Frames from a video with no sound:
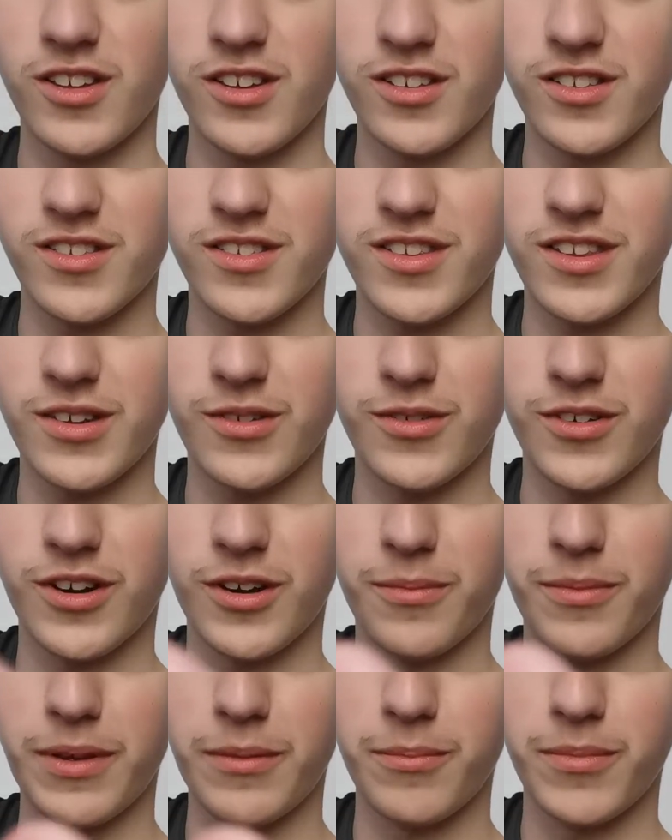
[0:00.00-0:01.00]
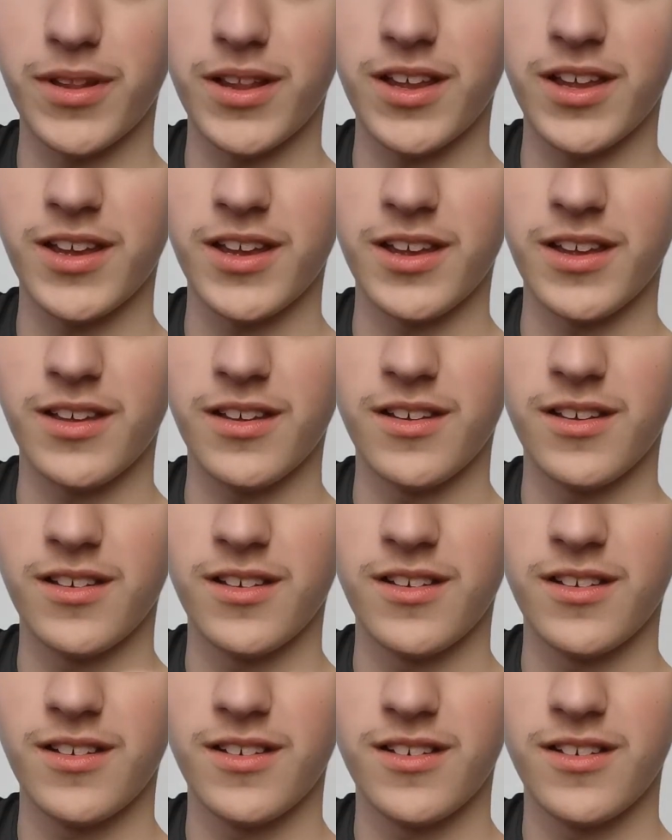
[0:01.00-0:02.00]
you can see where I've been playing
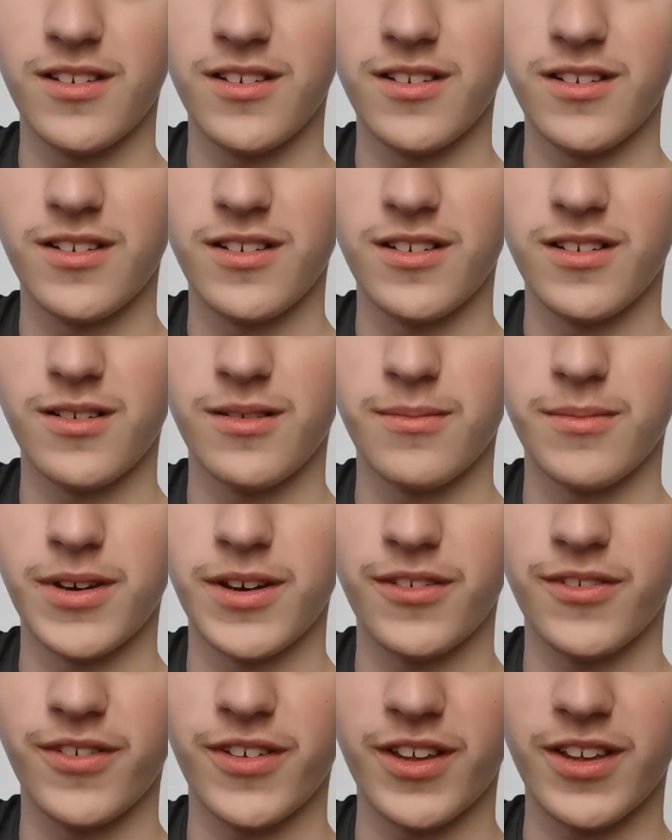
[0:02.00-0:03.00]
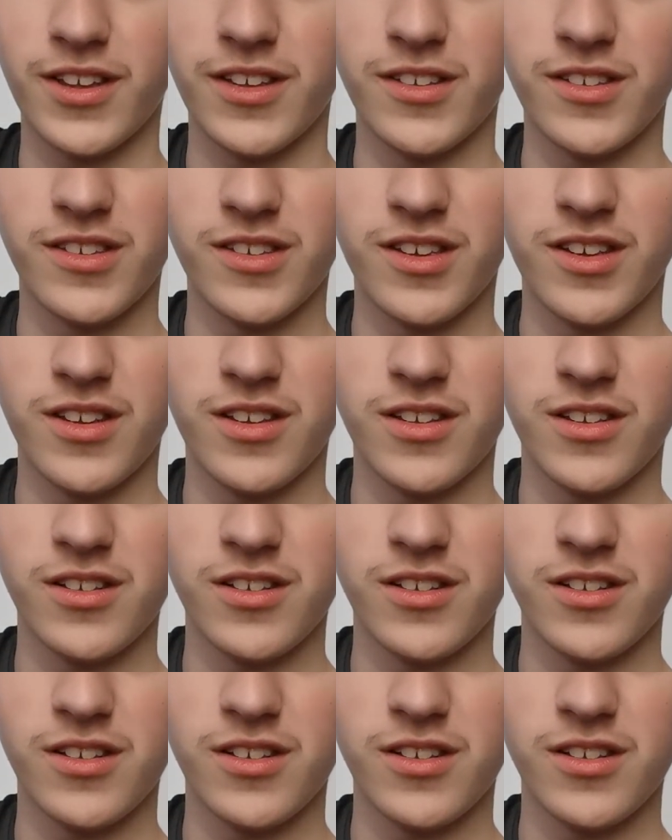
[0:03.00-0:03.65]
on my fingers.